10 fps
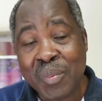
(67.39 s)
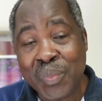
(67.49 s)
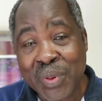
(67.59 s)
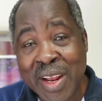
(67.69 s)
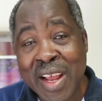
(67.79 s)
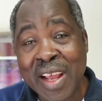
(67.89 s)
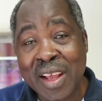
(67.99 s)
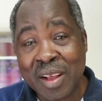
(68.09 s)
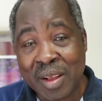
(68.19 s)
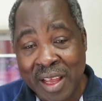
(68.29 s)

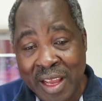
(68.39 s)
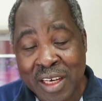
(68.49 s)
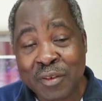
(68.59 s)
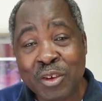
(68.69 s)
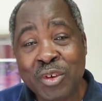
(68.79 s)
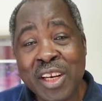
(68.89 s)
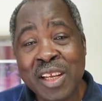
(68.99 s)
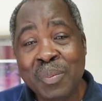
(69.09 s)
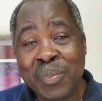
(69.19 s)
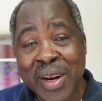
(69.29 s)
Pray
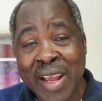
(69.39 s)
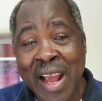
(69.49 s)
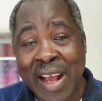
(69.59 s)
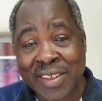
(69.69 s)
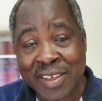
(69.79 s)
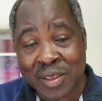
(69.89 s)
individually, pray as